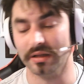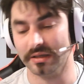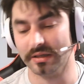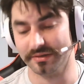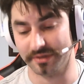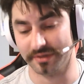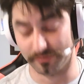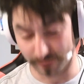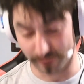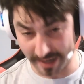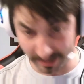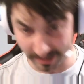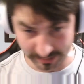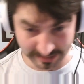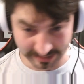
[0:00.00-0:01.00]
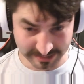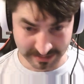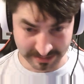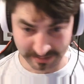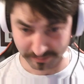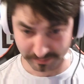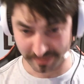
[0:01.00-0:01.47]
They're rare,
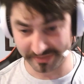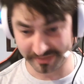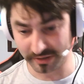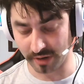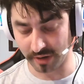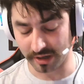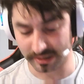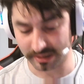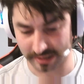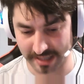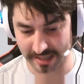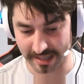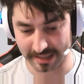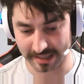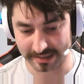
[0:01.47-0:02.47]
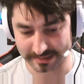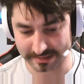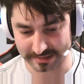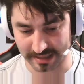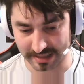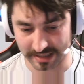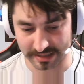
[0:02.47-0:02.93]
but there are. And
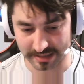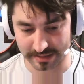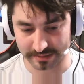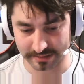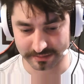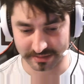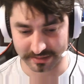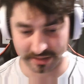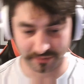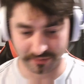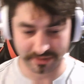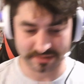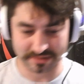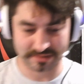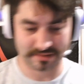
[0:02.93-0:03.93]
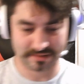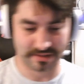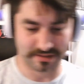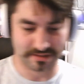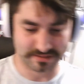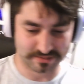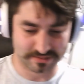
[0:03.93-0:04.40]

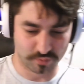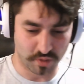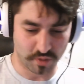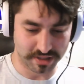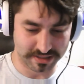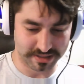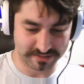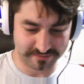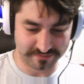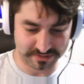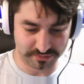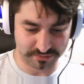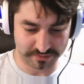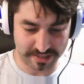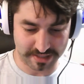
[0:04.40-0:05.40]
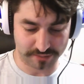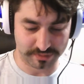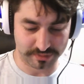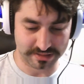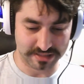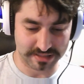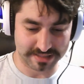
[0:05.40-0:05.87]
there's one individual that I
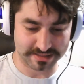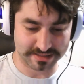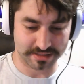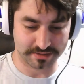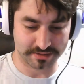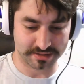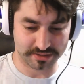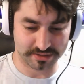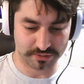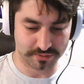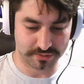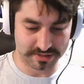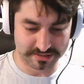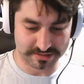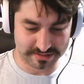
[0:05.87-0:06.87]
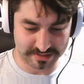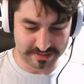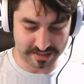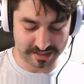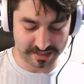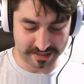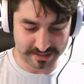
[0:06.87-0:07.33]
really liked hearing who was
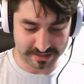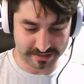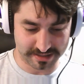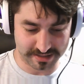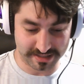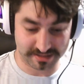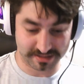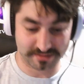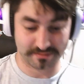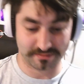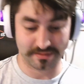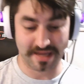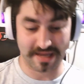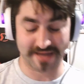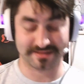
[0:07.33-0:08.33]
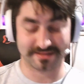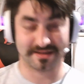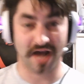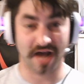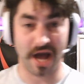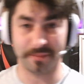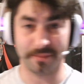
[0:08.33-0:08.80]
a
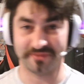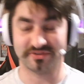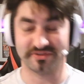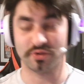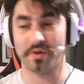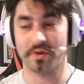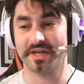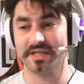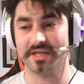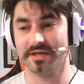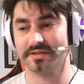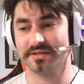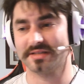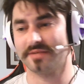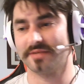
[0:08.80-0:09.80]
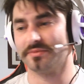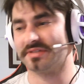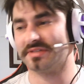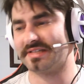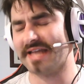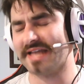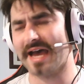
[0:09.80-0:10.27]
ex-cop of 20 years and
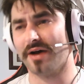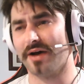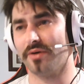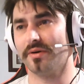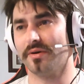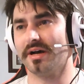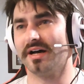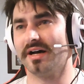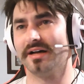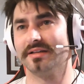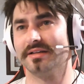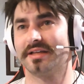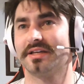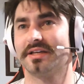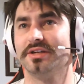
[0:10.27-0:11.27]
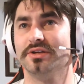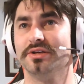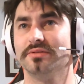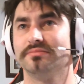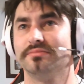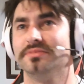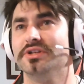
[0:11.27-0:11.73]
was now like
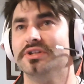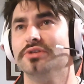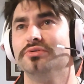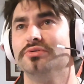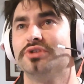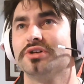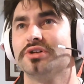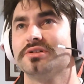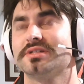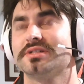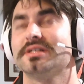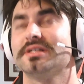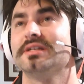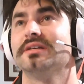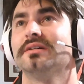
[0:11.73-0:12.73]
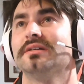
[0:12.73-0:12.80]
a New Jersey.